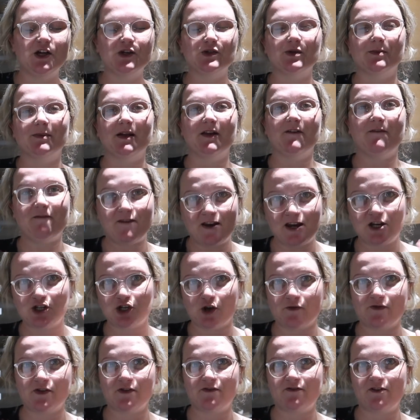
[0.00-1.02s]
So I'm going to finish
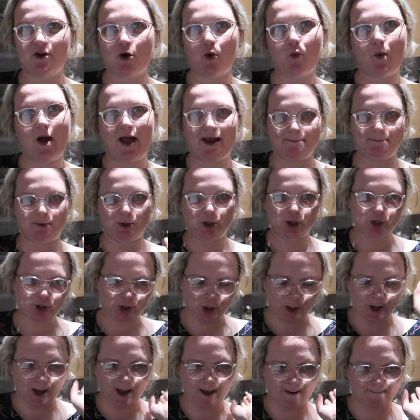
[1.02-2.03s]
off the Phil Wang
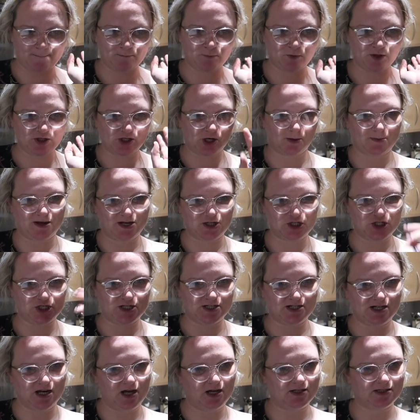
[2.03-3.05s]
book, um, which I
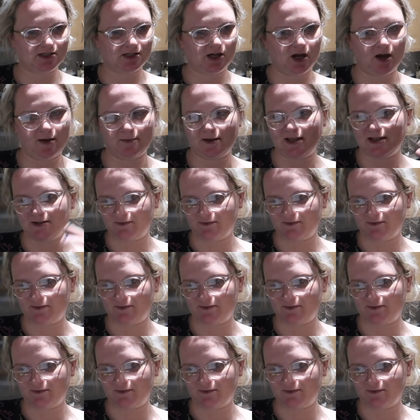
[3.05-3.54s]
mentioned last time.